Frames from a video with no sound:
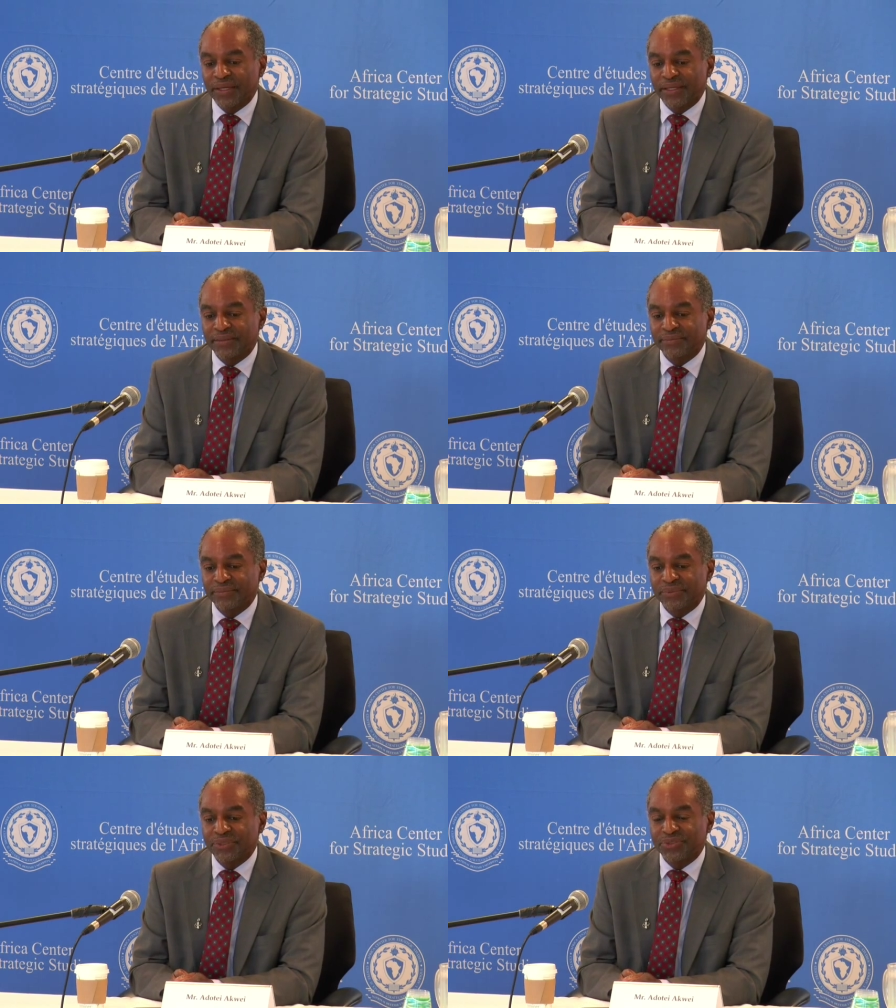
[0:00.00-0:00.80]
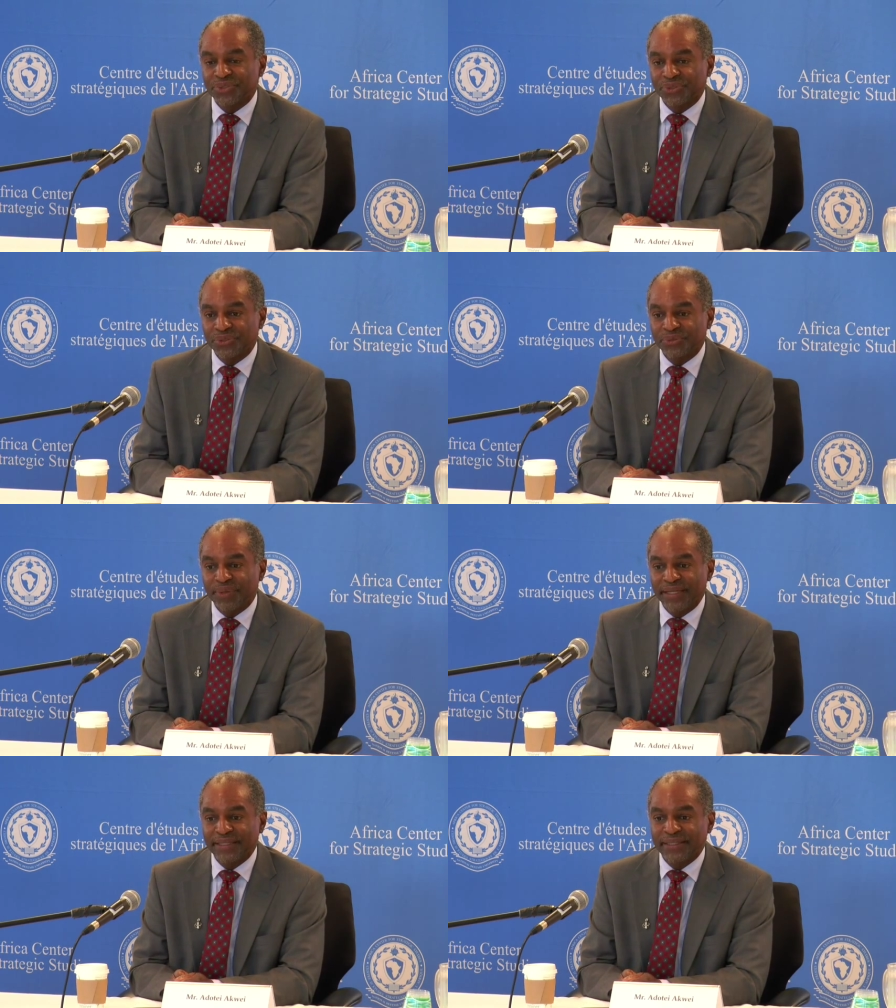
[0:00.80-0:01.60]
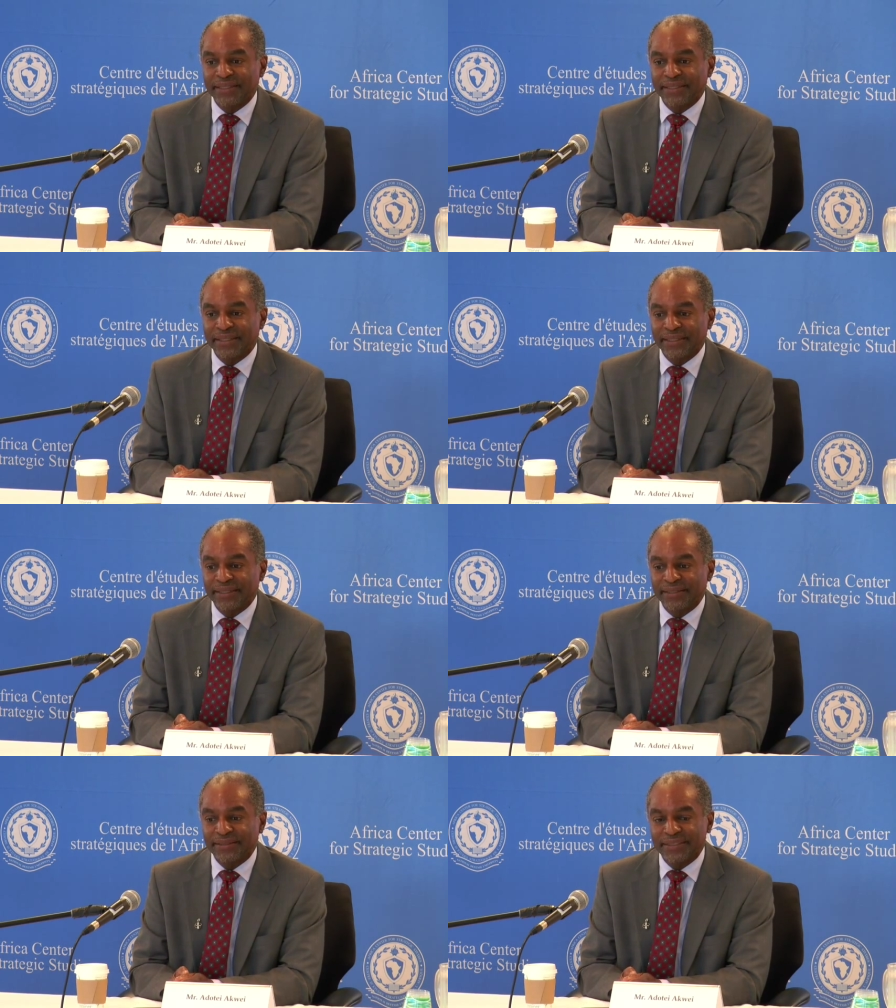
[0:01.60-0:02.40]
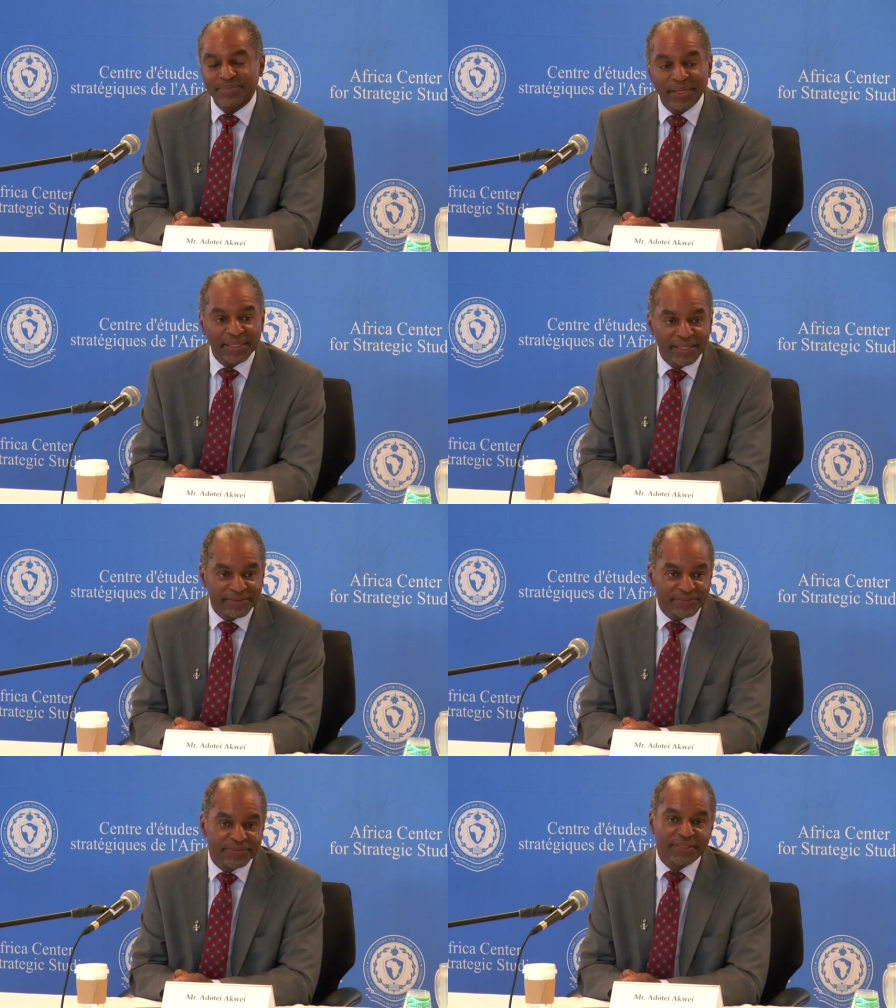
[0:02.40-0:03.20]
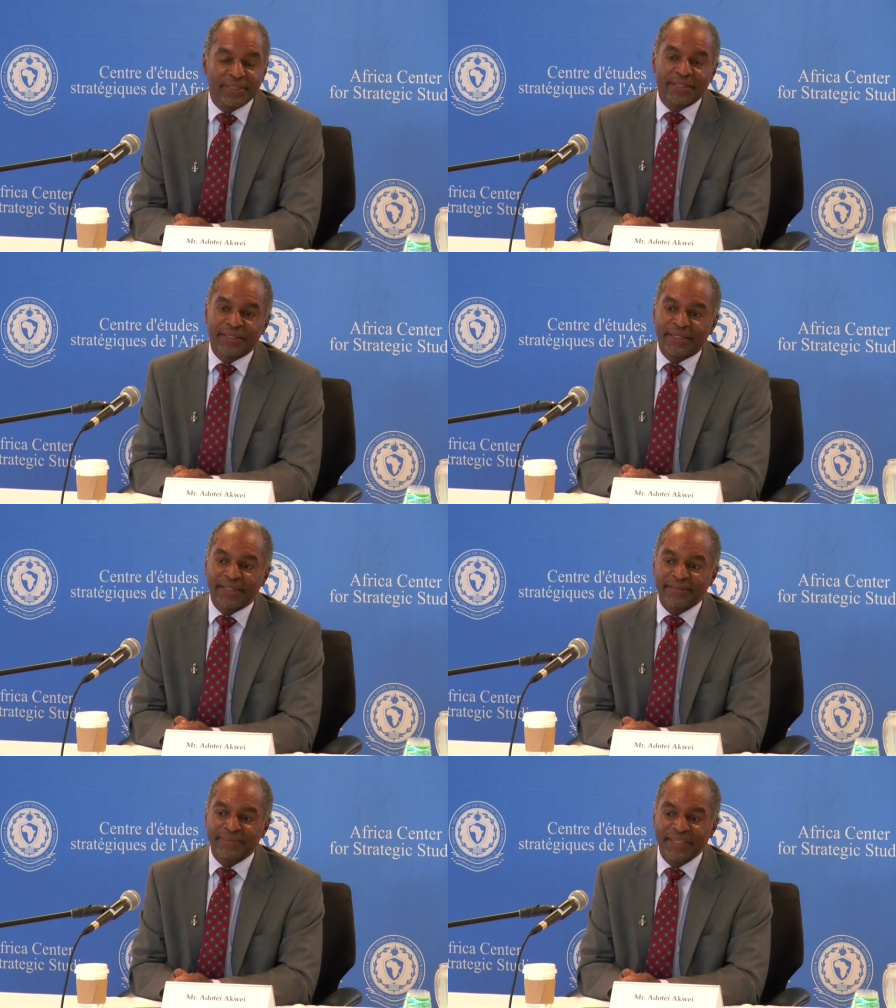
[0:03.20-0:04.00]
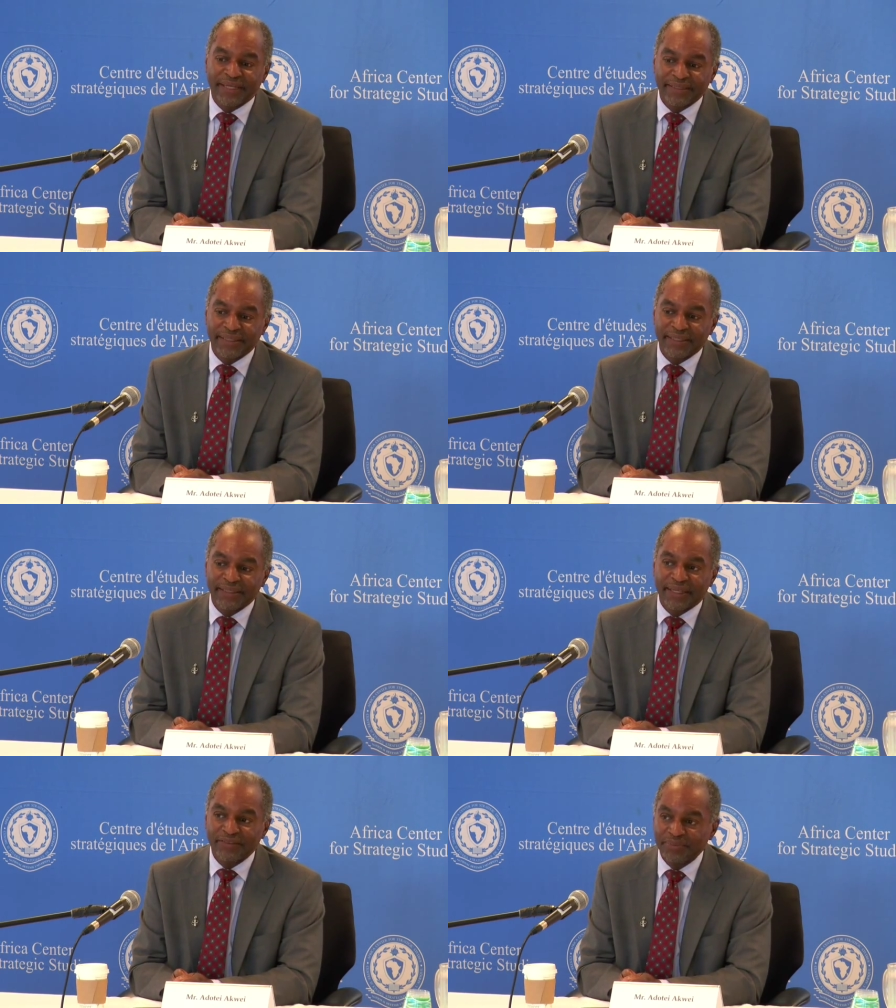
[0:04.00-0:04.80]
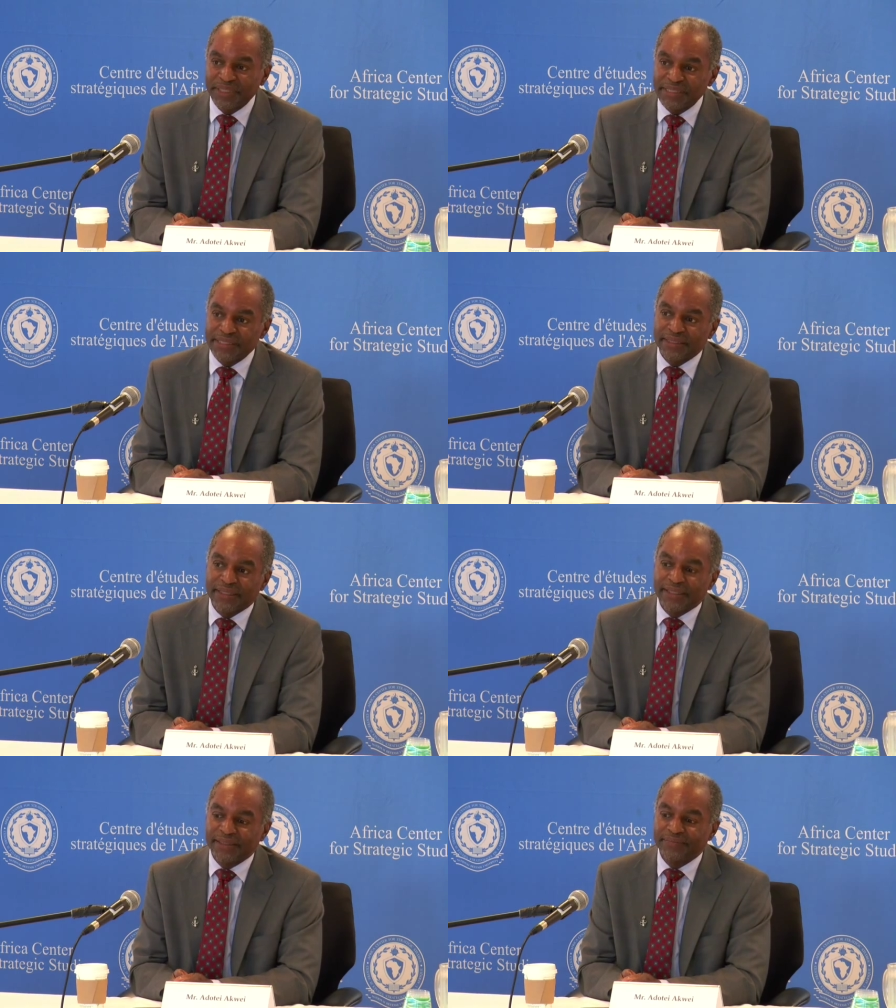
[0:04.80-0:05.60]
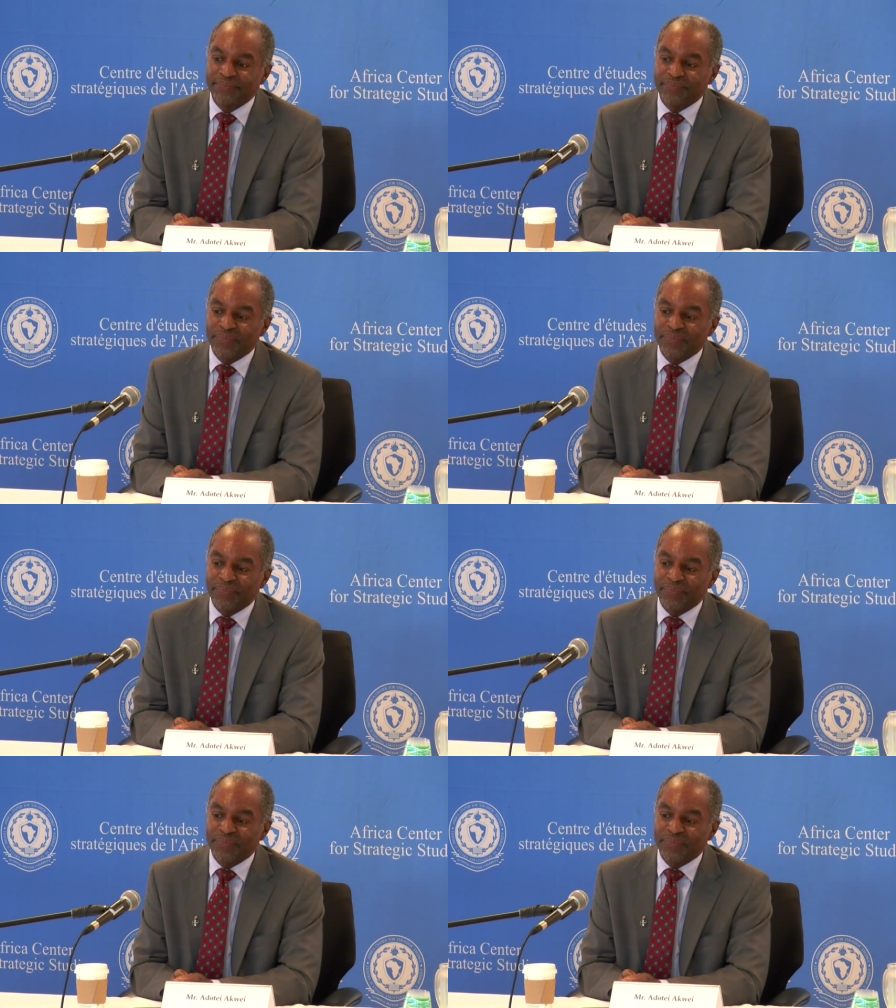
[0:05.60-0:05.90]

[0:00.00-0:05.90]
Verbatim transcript: Um, controlled by the uh, T P L F um, led uh, government, um,